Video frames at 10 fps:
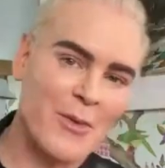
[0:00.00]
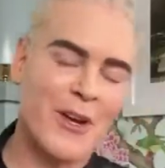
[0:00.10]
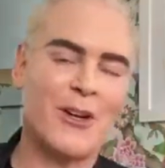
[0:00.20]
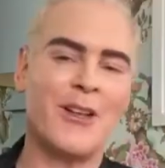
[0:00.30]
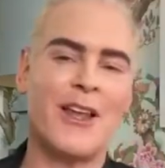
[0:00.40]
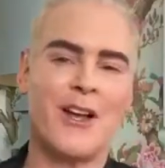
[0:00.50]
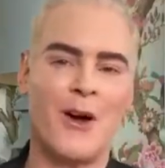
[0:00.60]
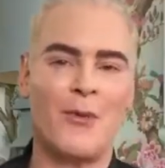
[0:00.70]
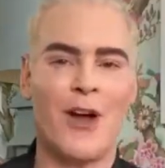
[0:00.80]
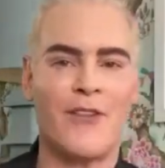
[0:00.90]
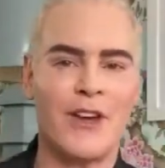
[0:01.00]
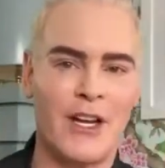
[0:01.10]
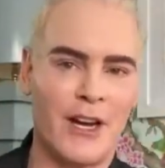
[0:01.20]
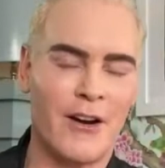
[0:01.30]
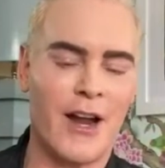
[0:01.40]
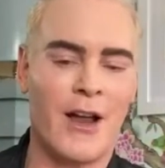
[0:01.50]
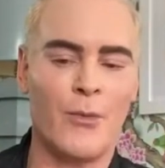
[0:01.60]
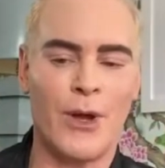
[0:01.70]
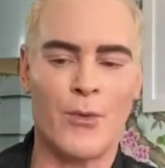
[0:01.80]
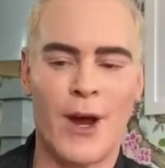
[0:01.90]
We go to Lake Como every year
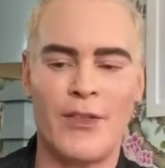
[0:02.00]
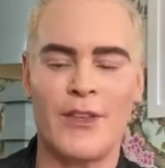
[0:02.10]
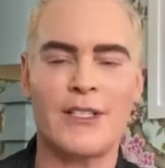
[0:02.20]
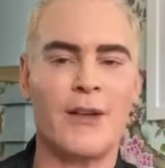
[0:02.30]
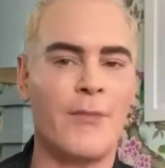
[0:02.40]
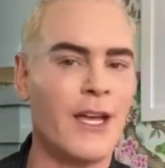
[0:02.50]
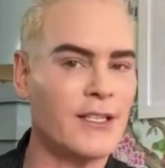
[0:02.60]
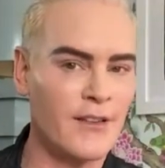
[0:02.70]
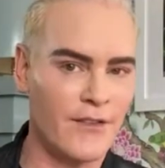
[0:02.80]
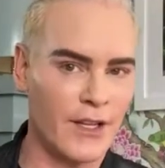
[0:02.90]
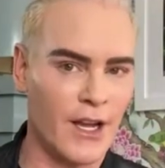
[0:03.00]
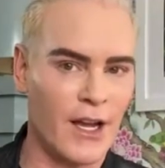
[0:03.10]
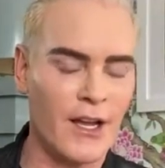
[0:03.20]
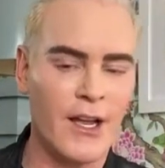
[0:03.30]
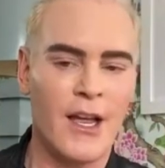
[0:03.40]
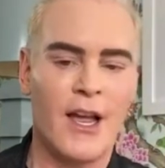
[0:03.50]
and we rent this amazing villa.